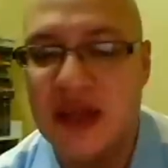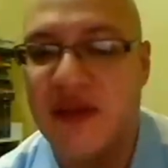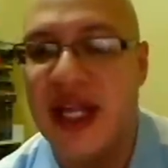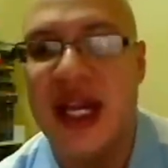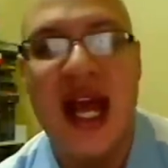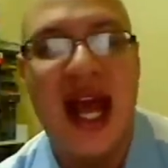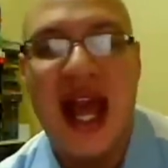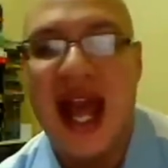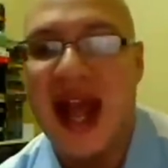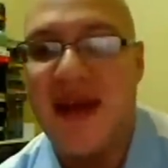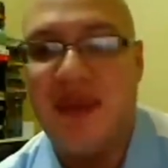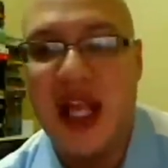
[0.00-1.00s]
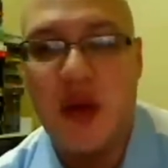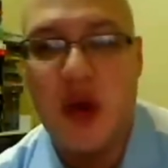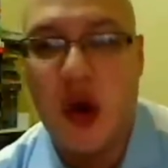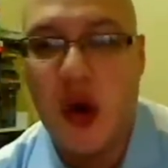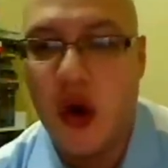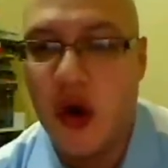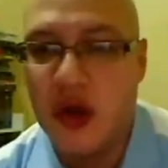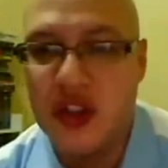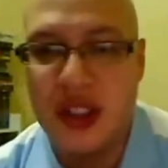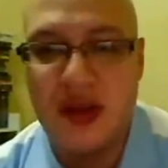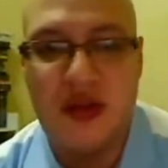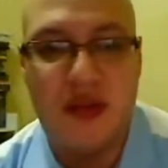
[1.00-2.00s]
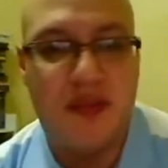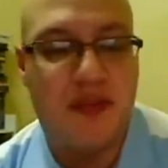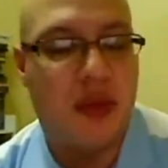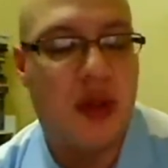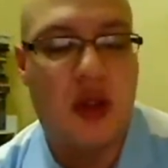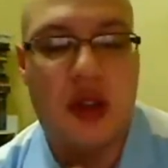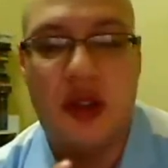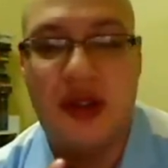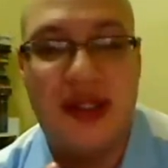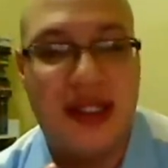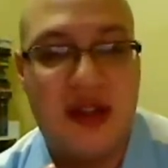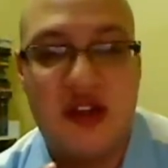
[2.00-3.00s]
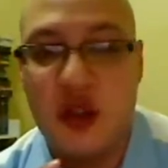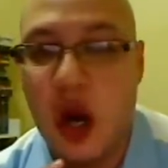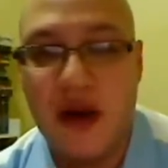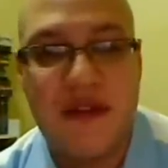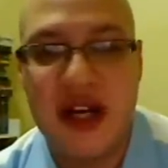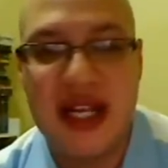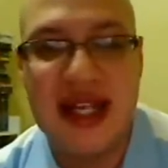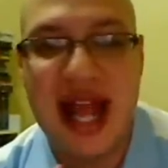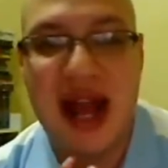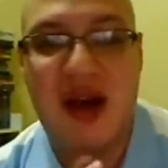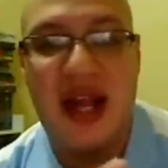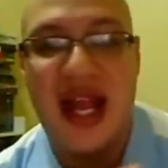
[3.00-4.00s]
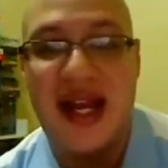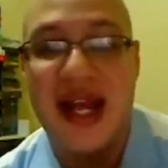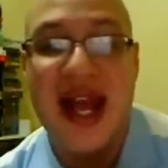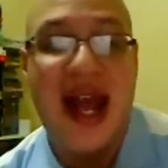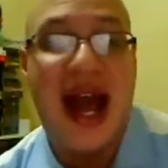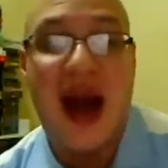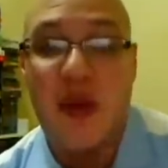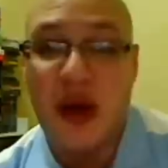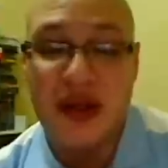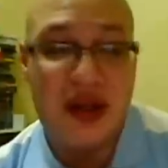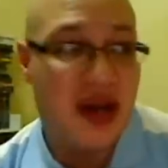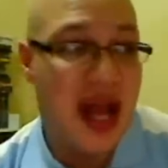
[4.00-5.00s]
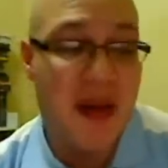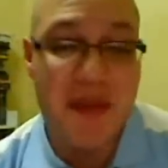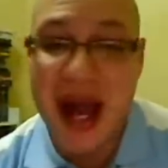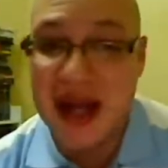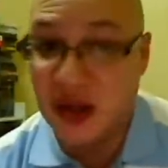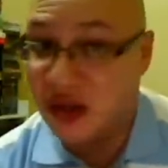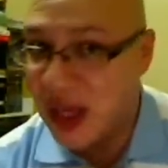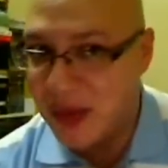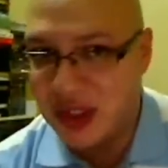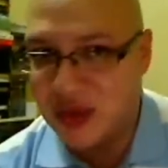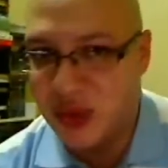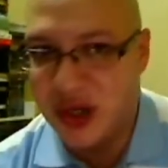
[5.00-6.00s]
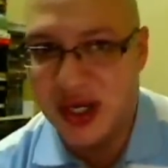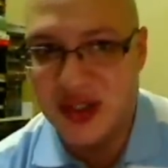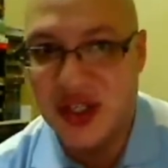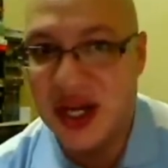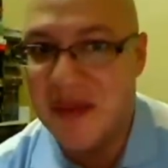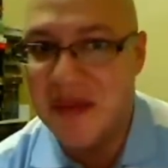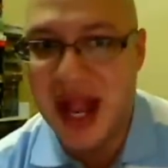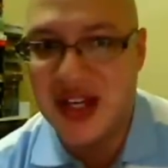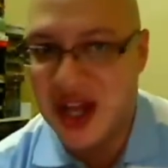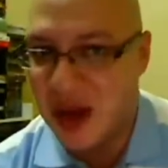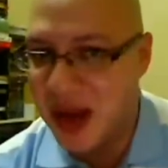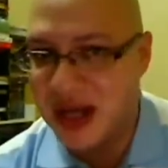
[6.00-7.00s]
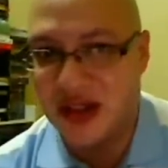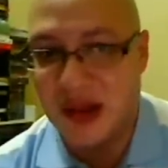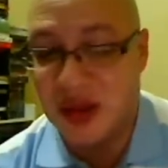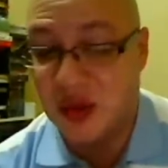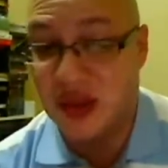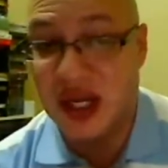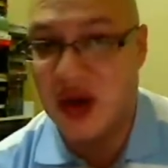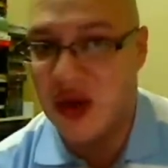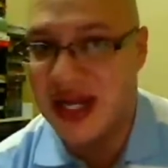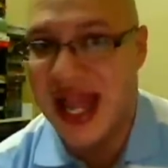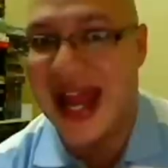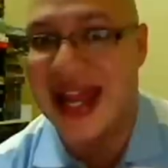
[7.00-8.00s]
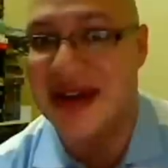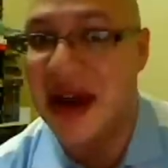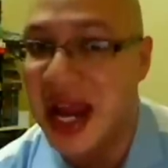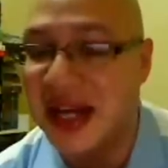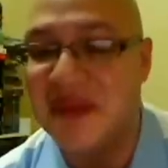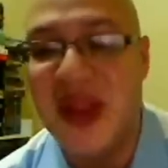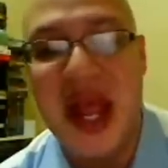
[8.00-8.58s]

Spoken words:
even, and they were all just scarfing it down. And I wonder how bad their stomachs were. You can imagine how bad their stomachs were later on that night.